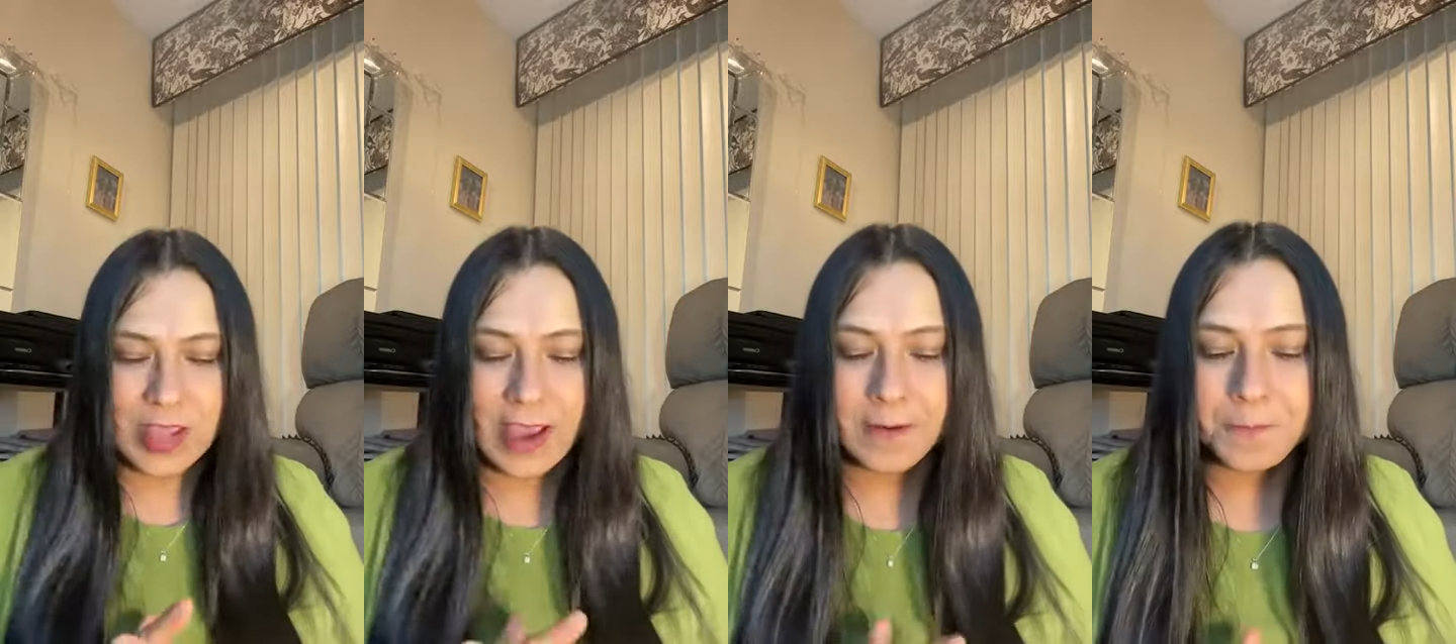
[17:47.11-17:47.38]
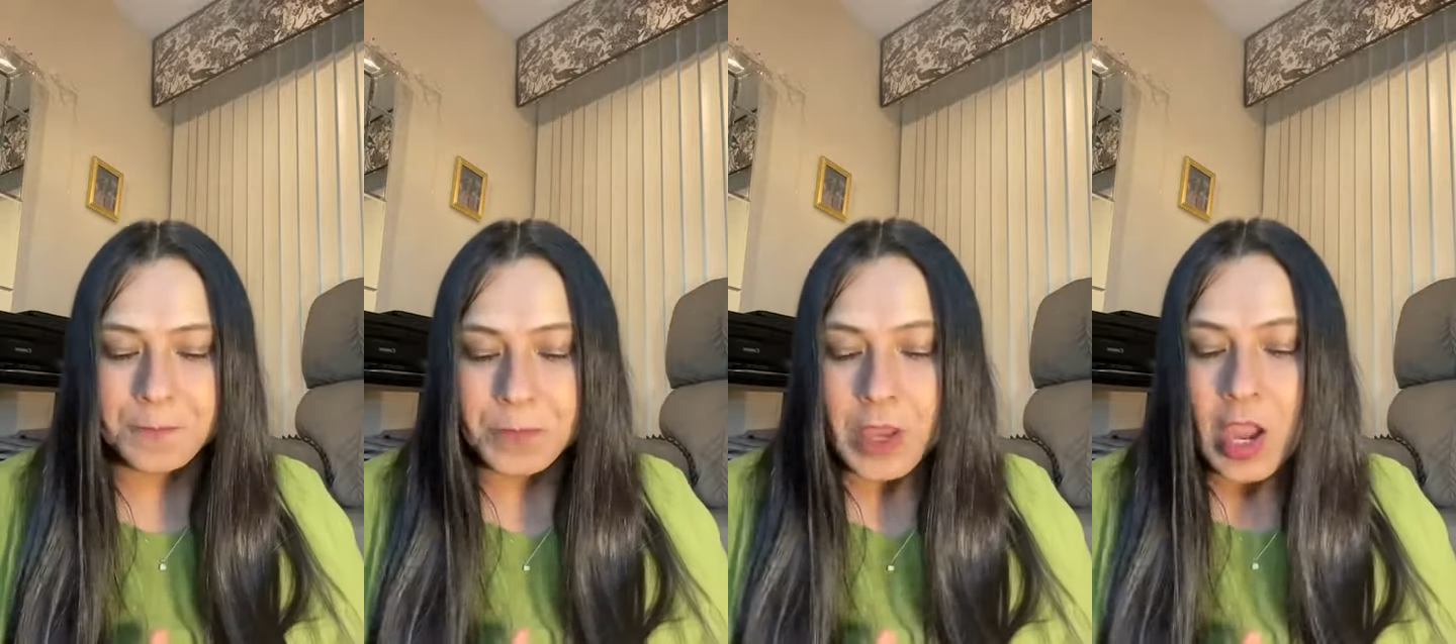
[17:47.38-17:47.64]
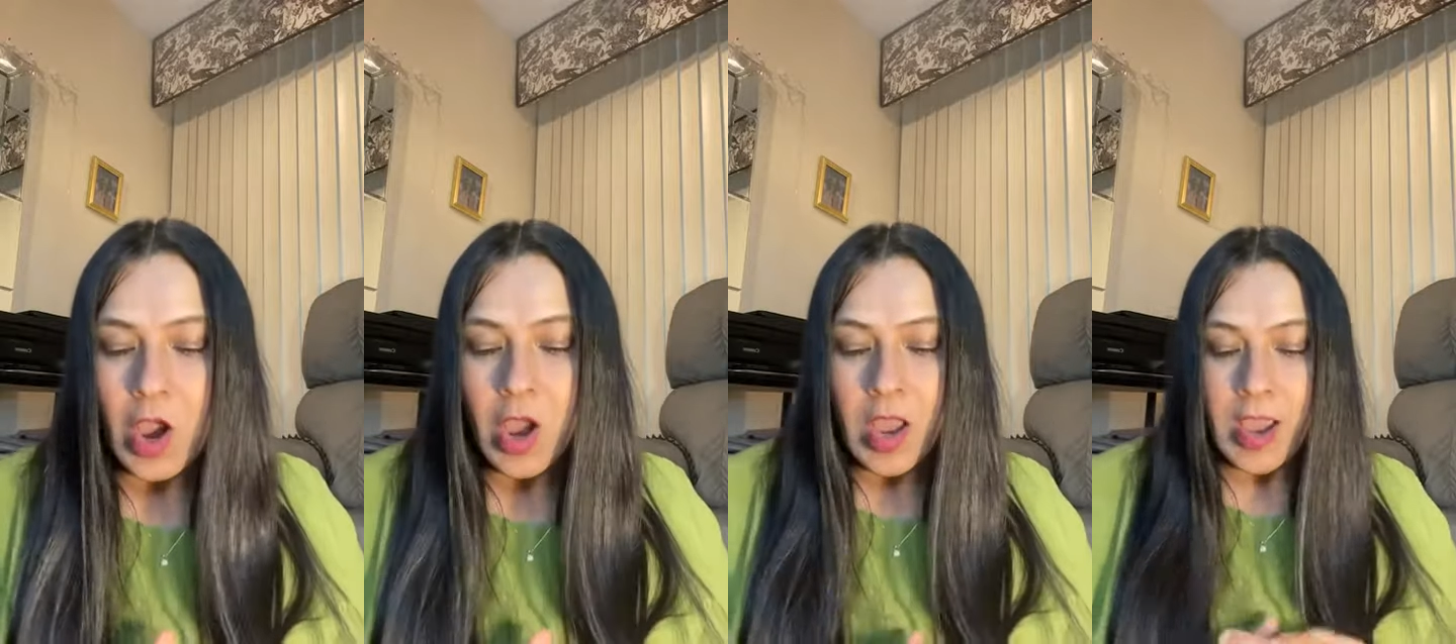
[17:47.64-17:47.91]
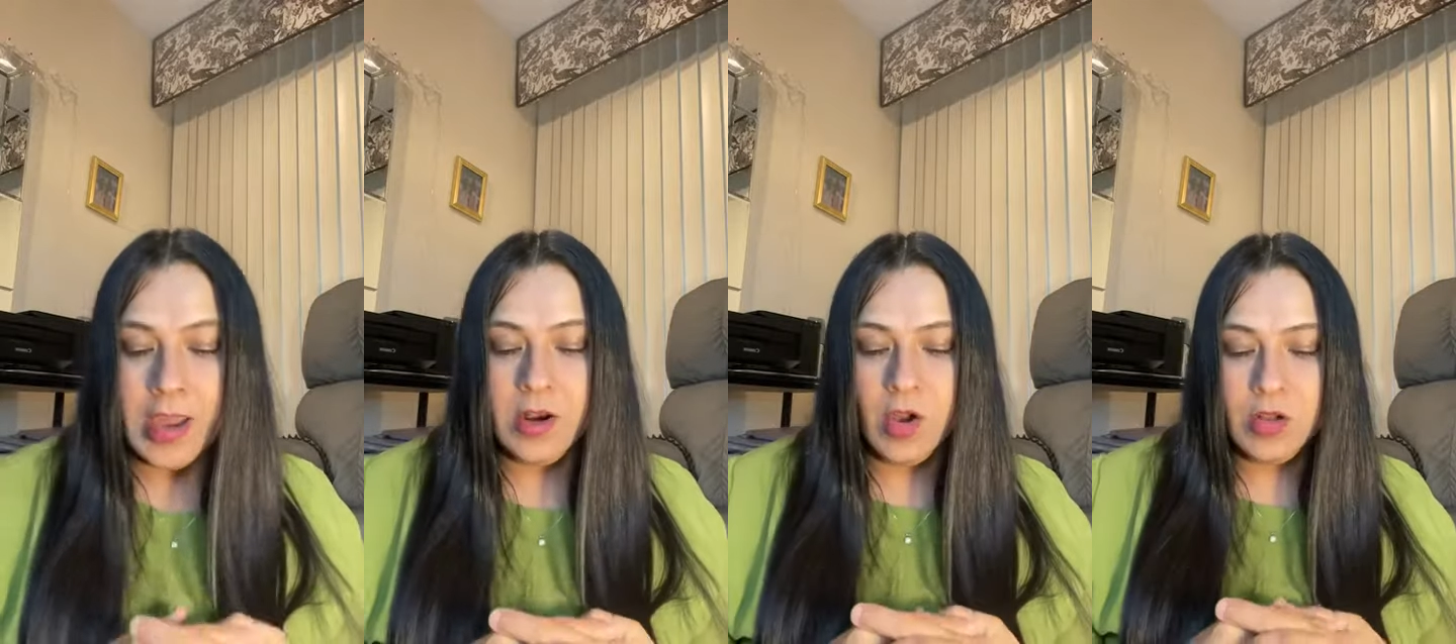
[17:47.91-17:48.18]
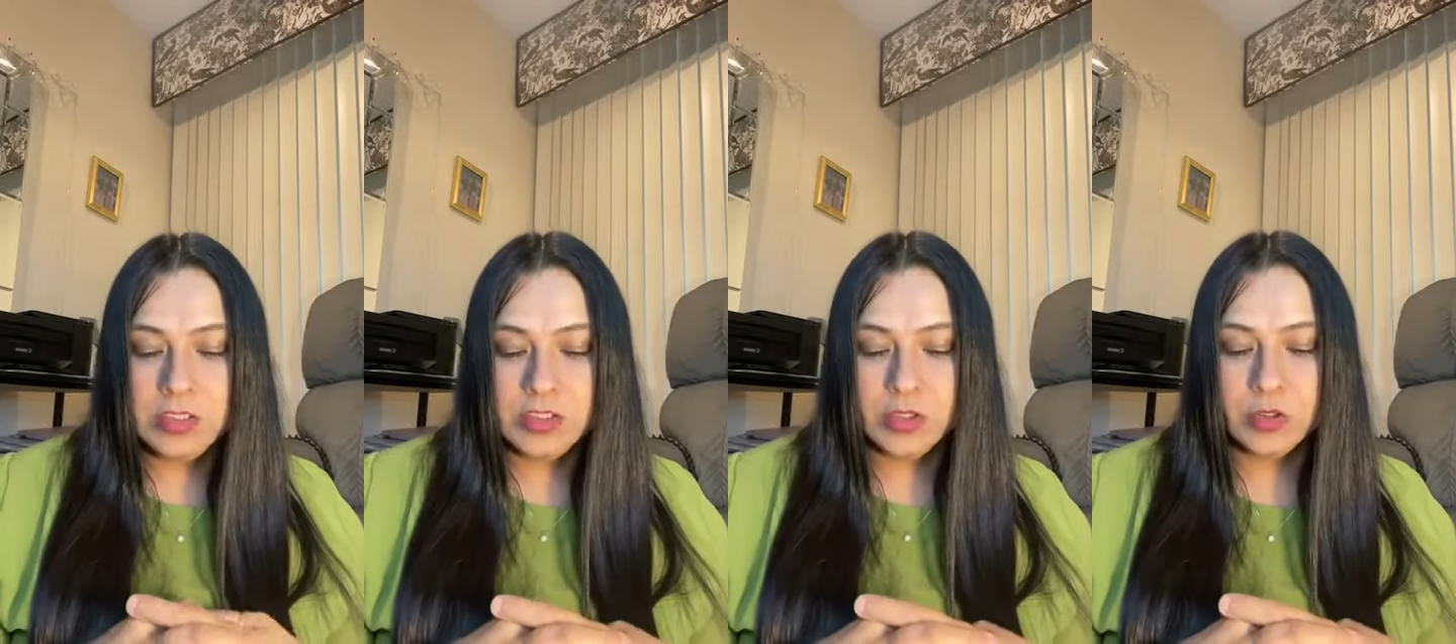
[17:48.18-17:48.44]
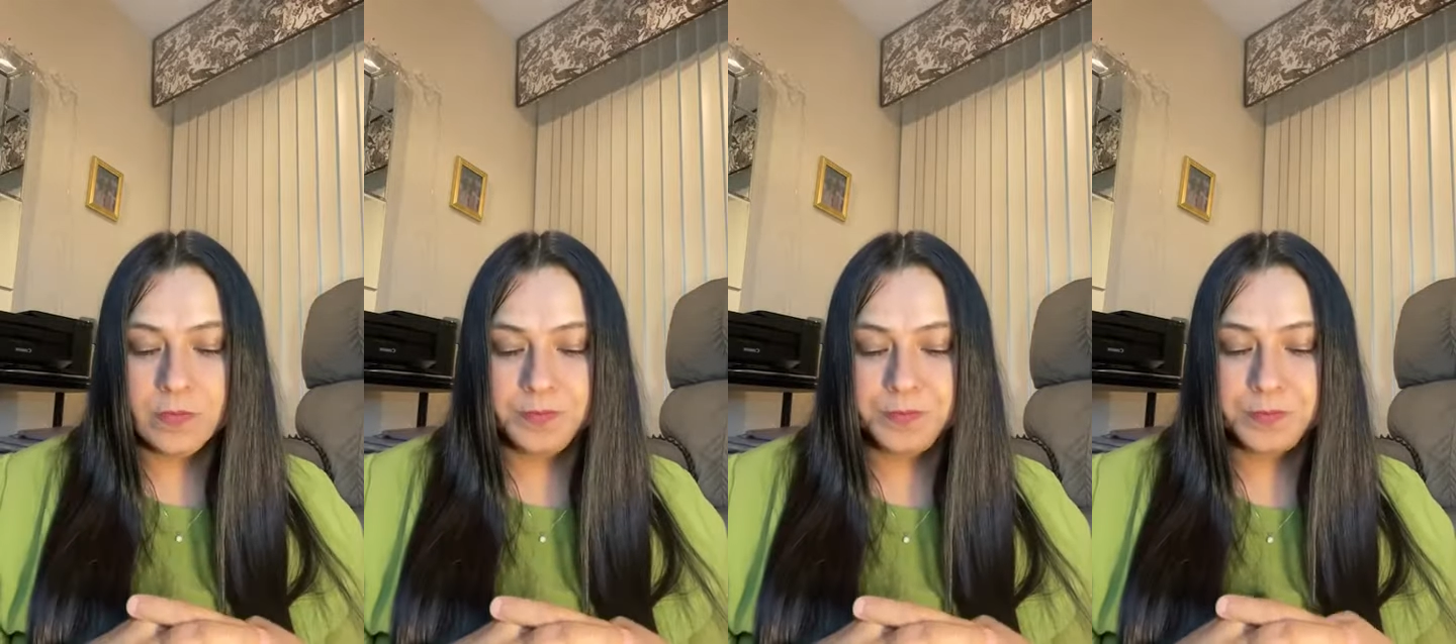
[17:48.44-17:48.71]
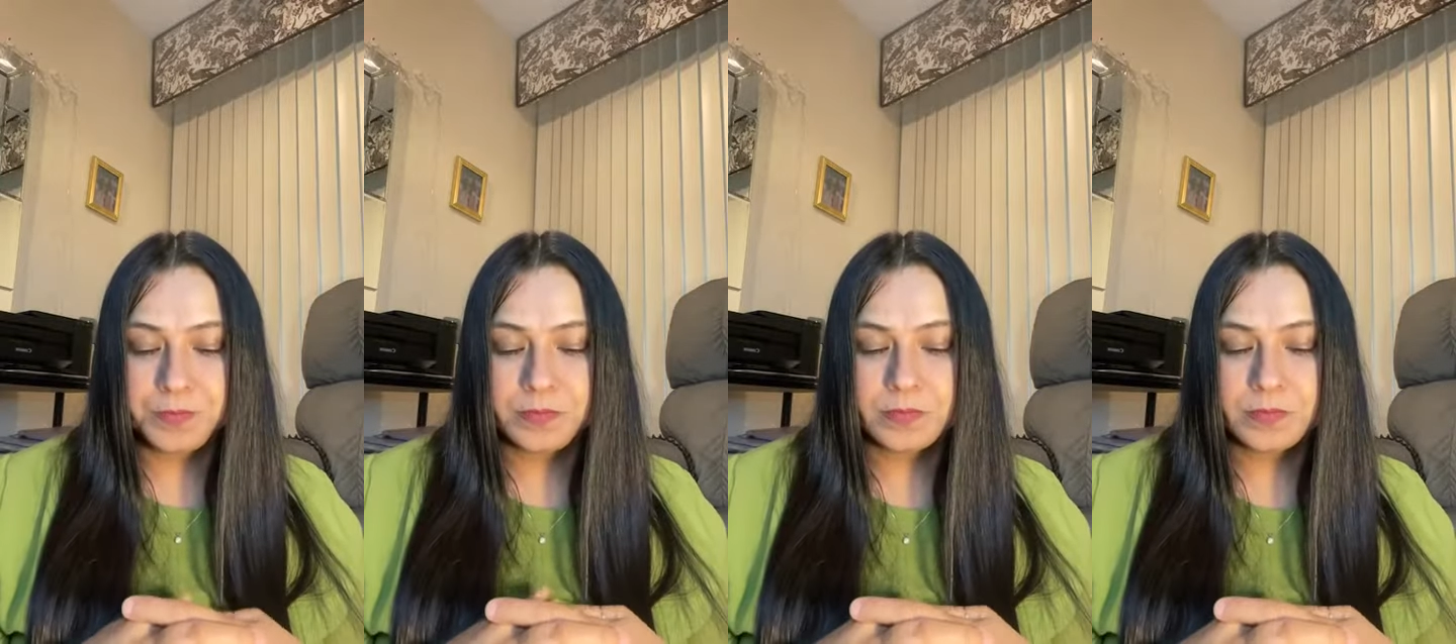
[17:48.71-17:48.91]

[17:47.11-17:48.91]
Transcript: that. And also,